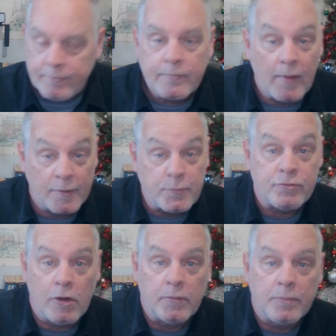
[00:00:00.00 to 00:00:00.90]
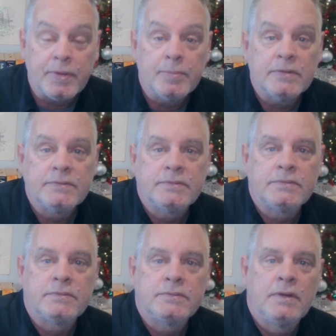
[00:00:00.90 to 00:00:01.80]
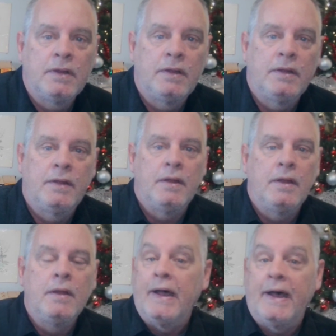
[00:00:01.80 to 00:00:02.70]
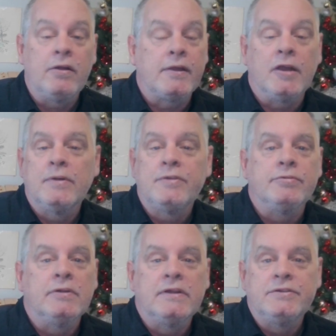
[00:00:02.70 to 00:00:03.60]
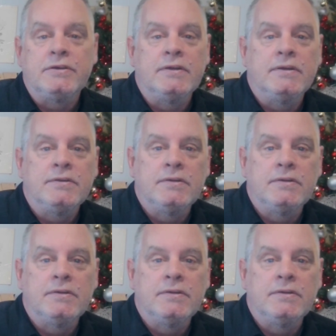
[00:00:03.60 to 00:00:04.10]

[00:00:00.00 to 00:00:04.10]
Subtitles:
That's what's wrong with people. I don't care what your religion is.